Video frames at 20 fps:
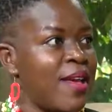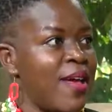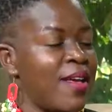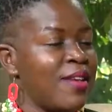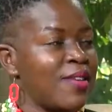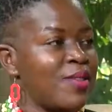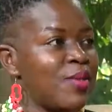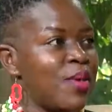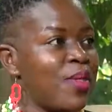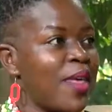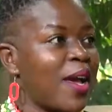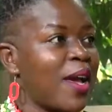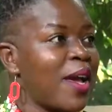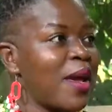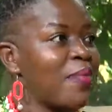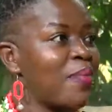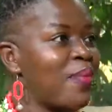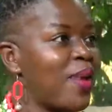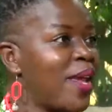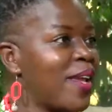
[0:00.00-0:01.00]
Yes. So the
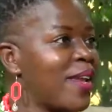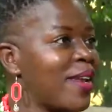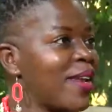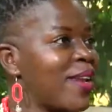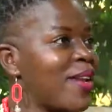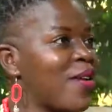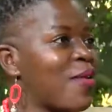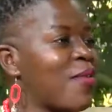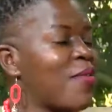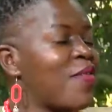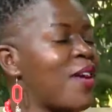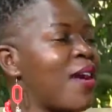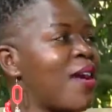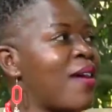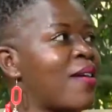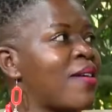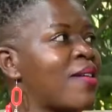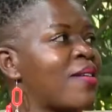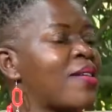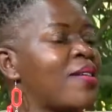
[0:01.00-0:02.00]
campaign of
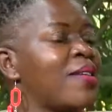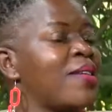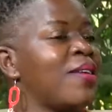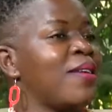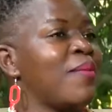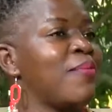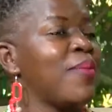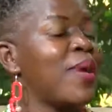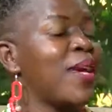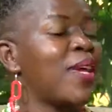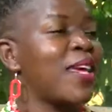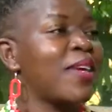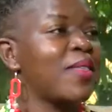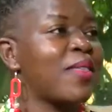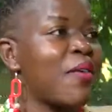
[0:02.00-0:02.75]
making